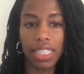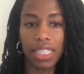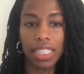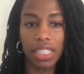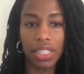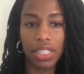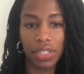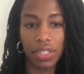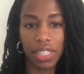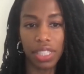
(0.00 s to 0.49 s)

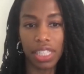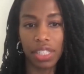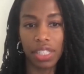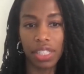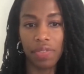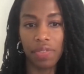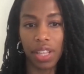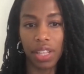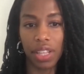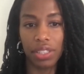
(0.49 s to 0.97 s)
dissertation
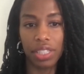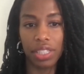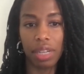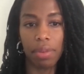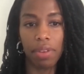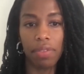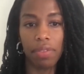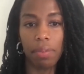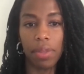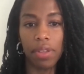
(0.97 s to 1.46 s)
fellowship
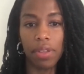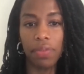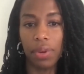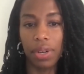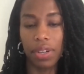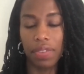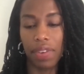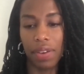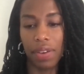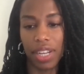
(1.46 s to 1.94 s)
from the
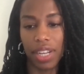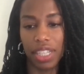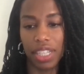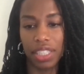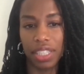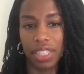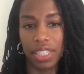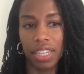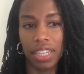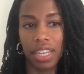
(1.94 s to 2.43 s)
Ford
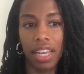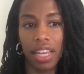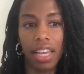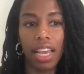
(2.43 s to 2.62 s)
Foundation